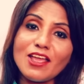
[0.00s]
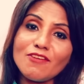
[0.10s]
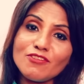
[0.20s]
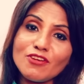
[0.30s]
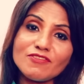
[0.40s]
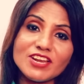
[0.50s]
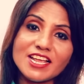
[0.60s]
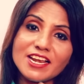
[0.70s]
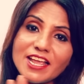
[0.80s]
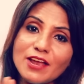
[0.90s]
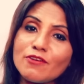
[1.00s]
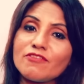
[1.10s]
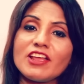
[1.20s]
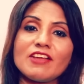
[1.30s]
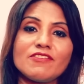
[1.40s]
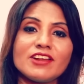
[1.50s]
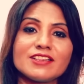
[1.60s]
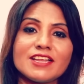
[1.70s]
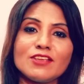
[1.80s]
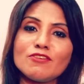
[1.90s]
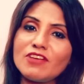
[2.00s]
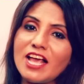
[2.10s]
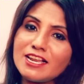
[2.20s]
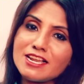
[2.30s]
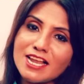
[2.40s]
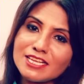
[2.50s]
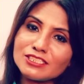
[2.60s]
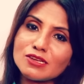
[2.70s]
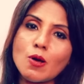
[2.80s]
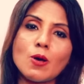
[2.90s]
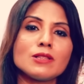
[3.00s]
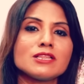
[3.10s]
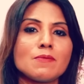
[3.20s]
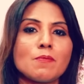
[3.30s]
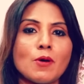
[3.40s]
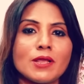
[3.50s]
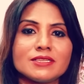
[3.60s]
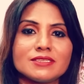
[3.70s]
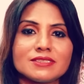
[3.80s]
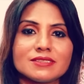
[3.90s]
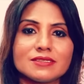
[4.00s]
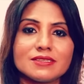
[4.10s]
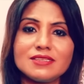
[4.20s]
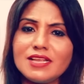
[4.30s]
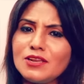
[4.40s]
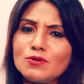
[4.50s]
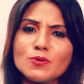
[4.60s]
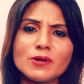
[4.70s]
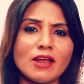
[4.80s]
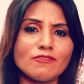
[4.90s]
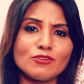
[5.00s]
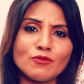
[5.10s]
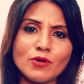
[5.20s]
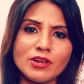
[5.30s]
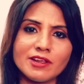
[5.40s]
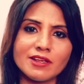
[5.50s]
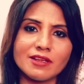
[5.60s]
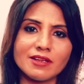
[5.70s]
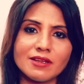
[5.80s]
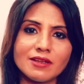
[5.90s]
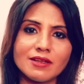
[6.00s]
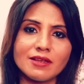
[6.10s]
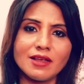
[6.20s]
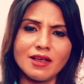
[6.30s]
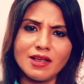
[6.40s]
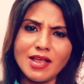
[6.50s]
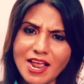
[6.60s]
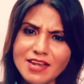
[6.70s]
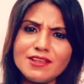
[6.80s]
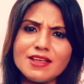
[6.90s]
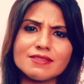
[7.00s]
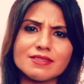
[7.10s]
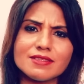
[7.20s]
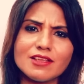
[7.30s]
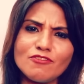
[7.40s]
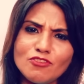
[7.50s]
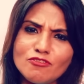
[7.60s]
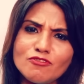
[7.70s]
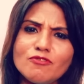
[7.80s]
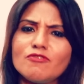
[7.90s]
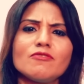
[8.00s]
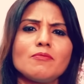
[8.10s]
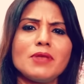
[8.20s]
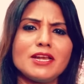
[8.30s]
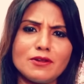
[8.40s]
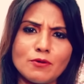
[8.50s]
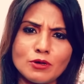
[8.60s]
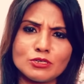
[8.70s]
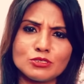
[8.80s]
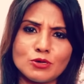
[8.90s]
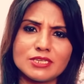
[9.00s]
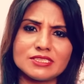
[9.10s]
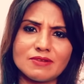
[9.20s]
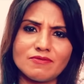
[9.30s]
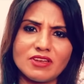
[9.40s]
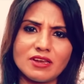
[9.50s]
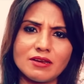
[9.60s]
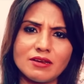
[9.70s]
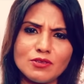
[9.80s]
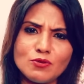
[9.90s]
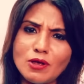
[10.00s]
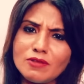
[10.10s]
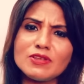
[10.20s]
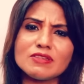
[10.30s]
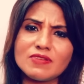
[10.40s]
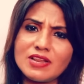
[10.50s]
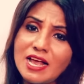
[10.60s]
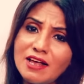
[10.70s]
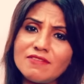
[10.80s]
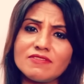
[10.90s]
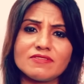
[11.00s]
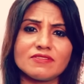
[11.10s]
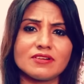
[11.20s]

if you have taken care of everything, you've analyzed all the points, then you don't have to worry. And yes, if you've made a wrong choice somewhere, you always will have